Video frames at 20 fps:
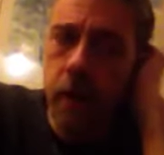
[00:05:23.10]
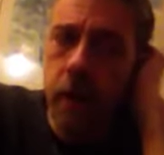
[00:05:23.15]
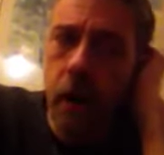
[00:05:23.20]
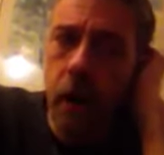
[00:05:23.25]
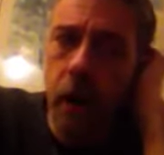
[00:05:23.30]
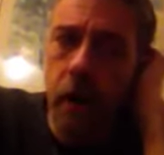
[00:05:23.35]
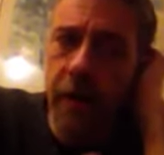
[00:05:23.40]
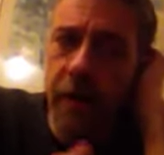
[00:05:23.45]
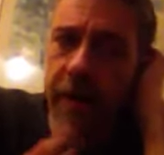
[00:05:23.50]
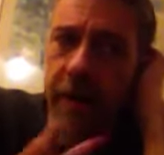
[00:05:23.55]

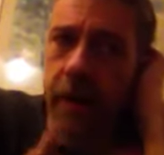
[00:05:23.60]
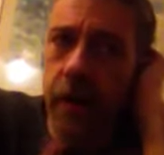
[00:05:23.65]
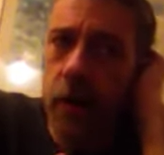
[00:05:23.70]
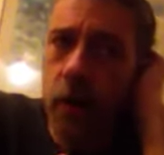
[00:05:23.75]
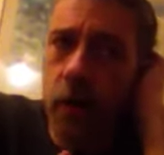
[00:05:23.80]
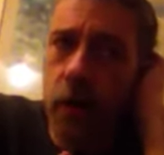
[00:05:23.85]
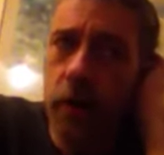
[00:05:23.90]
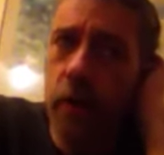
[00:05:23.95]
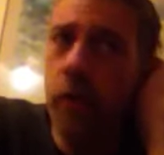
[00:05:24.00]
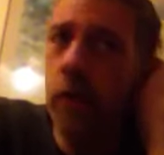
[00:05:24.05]
either kill
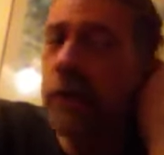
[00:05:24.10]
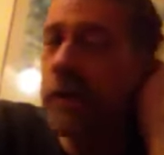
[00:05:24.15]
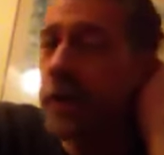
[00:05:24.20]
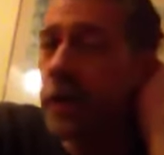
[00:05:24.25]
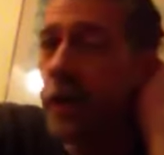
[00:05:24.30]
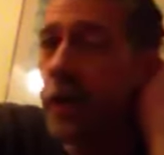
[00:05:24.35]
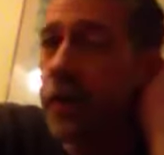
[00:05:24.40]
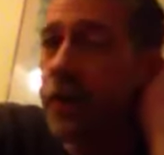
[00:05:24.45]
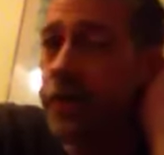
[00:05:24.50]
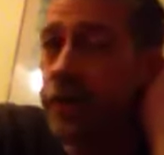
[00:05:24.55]
one or kill
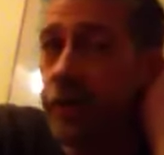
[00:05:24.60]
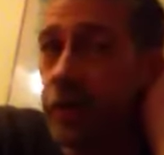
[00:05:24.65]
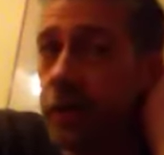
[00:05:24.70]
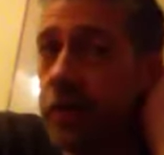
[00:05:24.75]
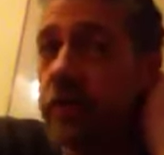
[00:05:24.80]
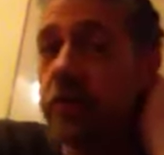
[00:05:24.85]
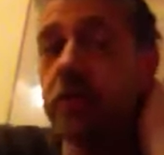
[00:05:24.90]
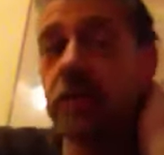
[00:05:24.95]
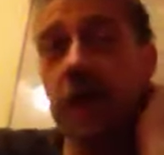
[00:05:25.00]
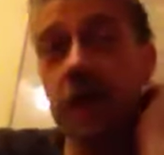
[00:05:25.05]
100.
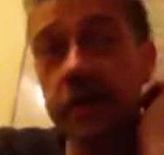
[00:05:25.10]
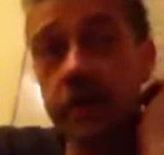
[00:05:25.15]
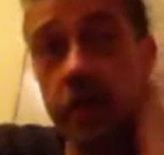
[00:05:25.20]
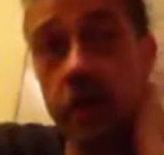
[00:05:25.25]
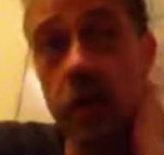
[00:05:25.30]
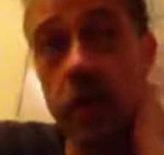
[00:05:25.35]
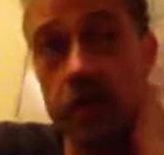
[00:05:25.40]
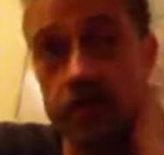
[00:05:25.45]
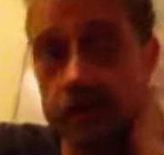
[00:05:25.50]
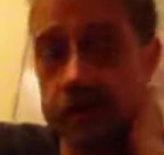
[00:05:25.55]
Save
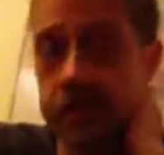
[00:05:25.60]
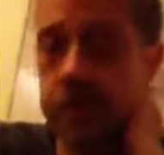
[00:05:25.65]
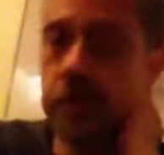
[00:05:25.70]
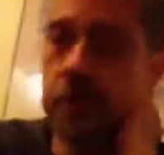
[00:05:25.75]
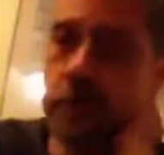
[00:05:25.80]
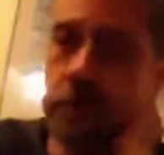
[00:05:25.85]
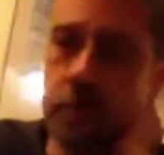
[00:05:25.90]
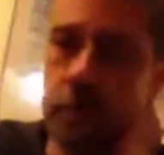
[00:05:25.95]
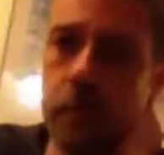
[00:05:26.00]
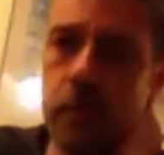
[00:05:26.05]
one.
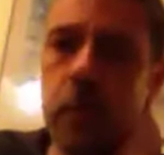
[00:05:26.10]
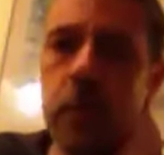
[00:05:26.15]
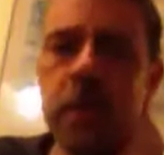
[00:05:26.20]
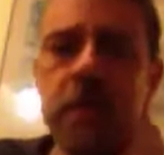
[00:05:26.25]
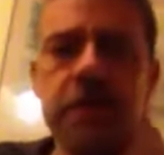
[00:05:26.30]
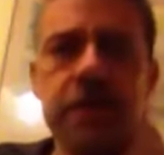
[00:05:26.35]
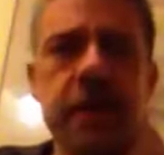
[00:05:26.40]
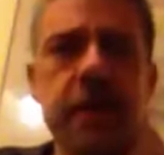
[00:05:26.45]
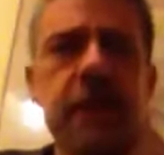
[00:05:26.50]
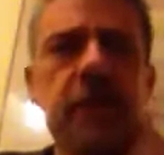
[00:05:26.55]

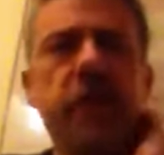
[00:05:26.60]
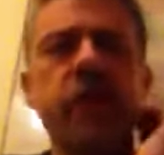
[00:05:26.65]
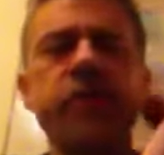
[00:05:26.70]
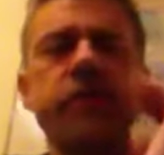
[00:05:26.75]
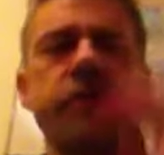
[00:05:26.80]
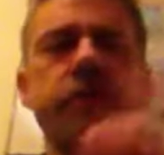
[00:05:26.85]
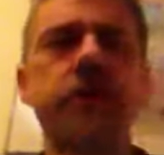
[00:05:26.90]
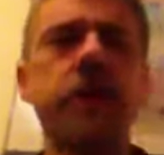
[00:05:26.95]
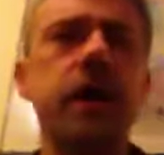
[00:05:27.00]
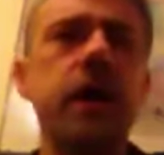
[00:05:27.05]
Save
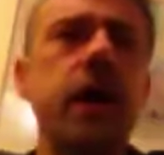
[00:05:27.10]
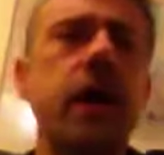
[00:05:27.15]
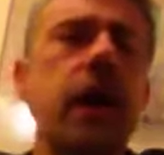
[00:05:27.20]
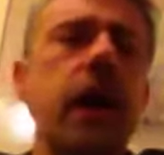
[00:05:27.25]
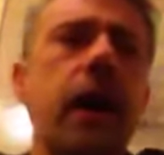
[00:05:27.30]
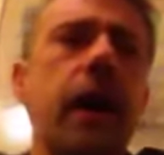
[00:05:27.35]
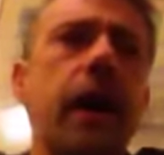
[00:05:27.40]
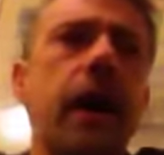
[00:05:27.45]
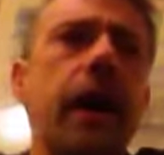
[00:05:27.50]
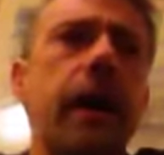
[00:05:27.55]
100.
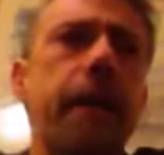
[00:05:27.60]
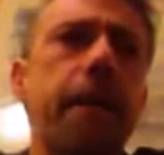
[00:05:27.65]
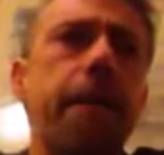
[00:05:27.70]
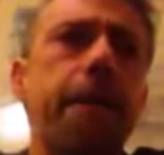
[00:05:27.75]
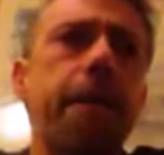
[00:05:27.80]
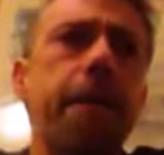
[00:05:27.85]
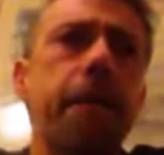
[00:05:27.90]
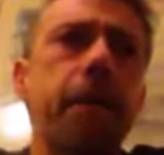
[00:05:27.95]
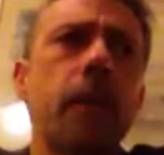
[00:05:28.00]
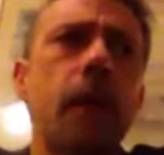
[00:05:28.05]

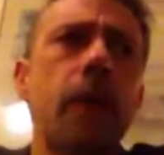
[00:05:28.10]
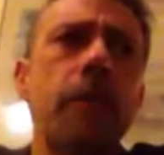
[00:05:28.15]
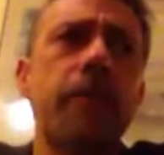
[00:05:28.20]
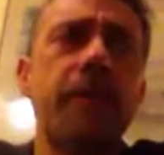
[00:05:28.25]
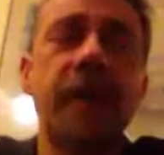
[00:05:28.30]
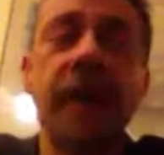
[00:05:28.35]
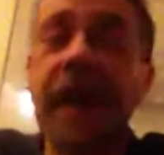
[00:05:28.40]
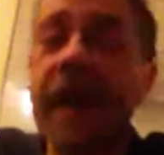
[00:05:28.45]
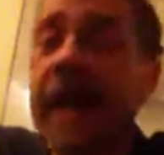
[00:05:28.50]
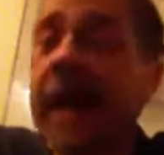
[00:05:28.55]
But
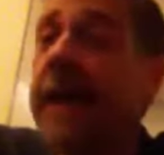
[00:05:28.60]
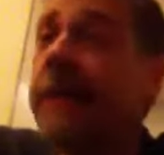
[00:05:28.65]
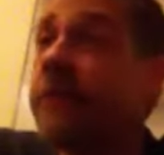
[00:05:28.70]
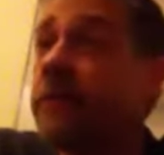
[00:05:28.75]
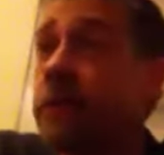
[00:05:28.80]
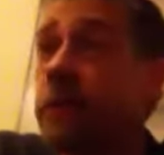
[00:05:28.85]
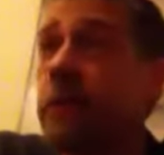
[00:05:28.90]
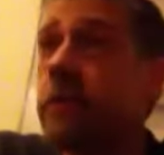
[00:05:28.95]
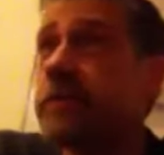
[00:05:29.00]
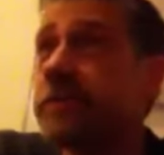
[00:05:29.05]

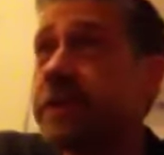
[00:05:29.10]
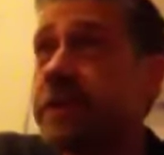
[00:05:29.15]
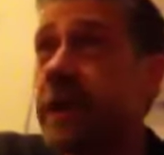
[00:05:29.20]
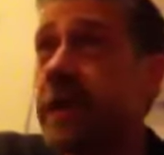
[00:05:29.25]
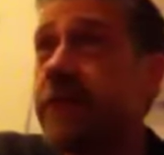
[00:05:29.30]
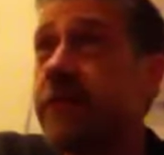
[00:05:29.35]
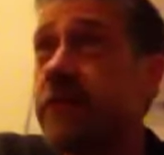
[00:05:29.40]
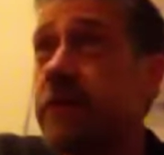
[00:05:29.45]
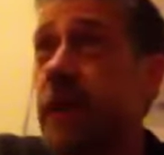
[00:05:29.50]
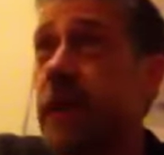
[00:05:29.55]
even seen
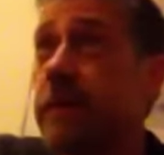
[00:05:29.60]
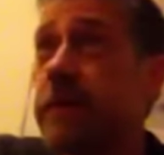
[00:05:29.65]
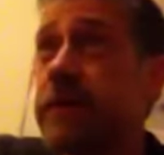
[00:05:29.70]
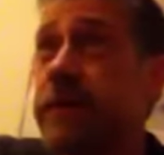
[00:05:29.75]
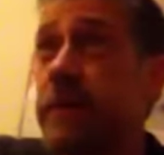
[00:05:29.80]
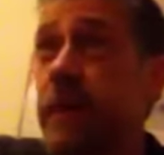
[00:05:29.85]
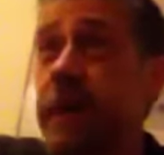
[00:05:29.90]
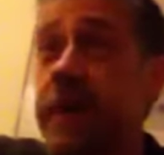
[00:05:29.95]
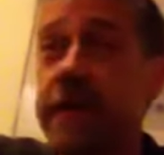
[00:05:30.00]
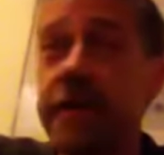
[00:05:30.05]
from that
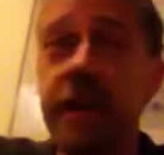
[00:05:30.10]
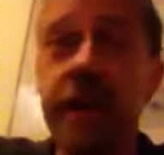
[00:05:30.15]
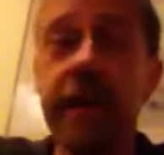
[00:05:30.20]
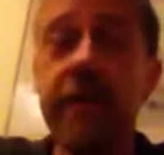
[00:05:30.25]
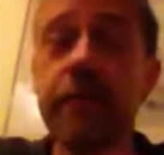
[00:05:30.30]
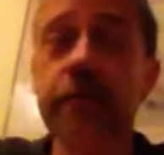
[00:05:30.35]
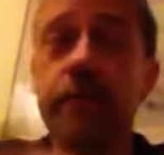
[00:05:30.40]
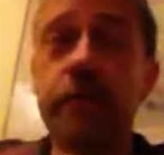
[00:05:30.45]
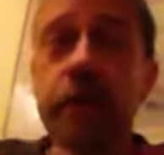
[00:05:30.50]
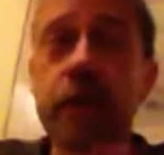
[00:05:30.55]
perspective,
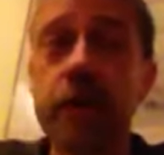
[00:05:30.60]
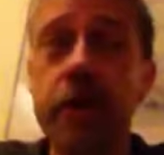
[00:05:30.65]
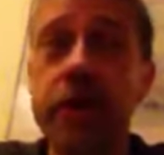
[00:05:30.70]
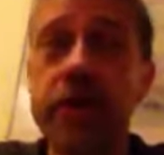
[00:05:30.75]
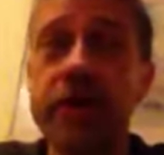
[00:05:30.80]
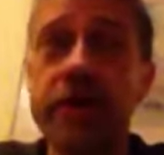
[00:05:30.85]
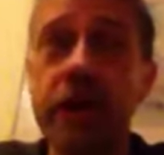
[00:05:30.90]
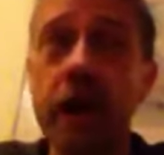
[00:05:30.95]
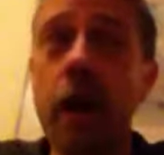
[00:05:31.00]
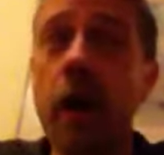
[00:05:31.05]
even putting
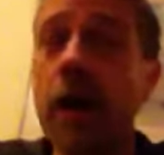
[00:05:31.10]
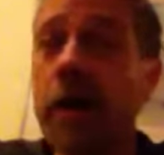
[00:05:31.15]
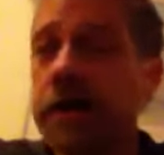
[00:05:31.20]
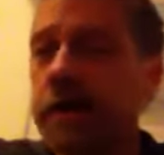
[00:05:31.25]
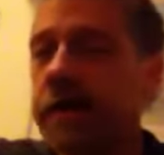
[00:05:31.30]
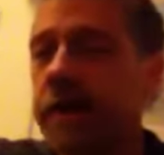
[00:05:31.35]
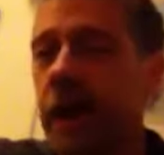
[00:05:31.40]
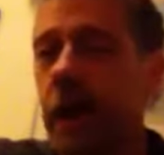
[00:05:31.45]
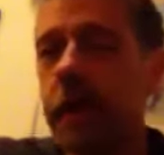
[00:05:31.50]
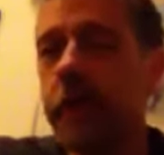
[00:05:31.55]
aside
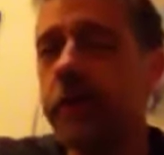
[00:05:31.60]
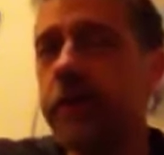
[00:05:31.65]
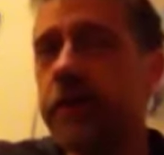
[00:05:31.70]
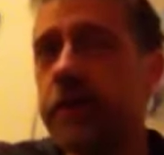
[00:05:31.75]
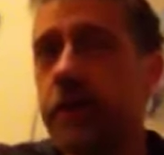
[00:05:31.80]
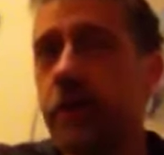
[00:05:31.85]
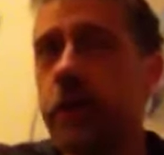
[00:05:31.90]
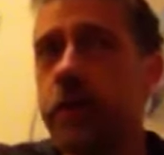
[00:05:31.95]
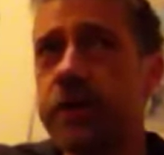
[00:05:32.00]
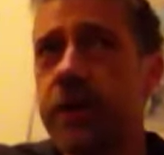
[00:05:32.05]

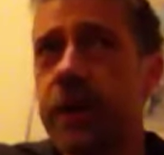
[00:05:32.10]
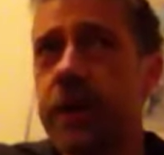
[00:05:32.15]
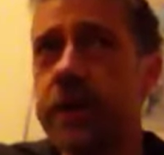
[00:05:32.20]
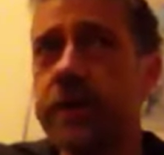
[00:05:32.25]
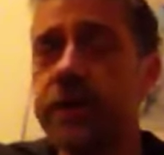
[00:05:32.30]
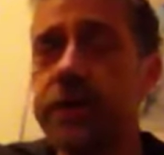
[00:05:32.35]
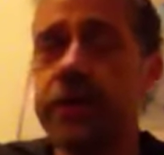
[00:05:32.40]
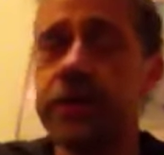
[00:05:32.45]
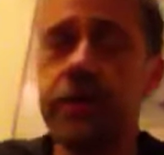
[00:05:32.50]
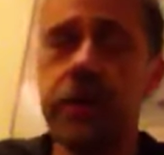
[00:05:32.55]
Kantian
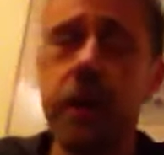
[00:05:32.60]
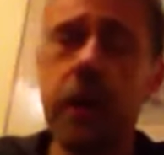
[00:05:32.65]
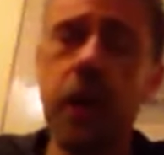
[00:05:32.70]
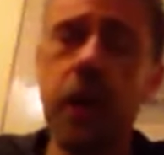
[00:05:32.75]
objections,